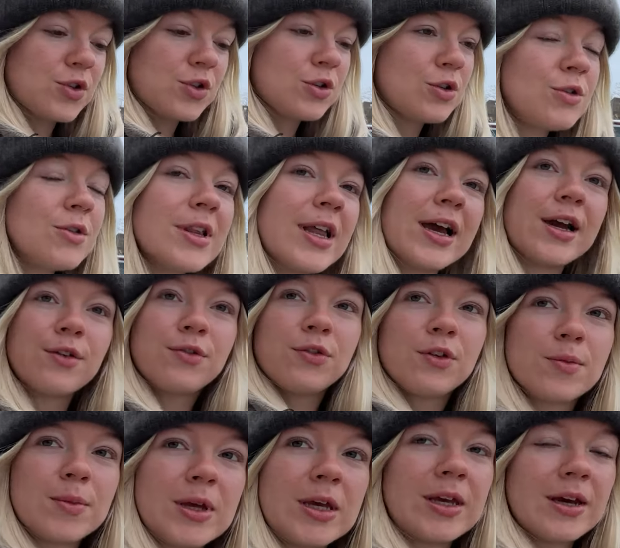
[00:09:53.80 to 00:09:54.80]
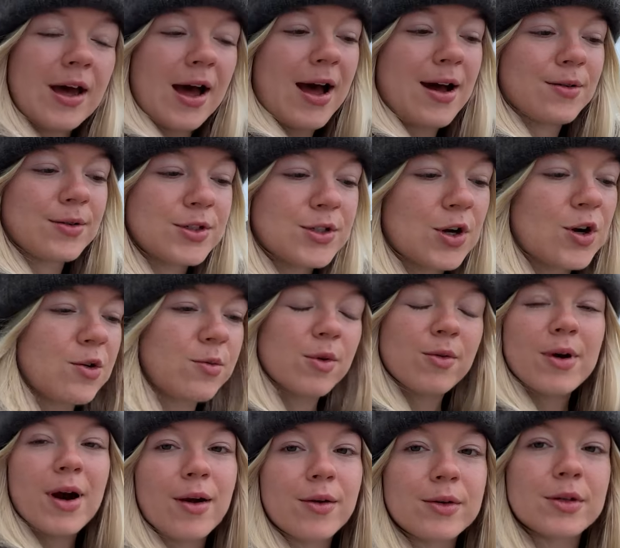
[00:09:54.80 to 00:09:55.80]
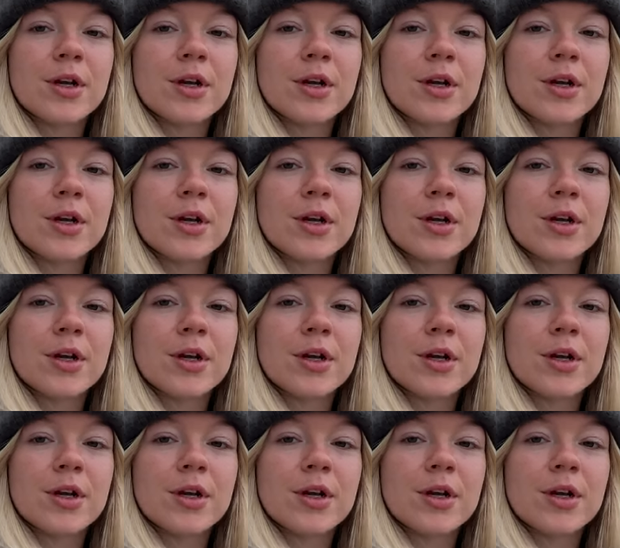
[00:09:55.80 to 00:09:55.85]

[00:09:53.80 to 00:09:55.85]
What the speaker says: too late for me. I was home around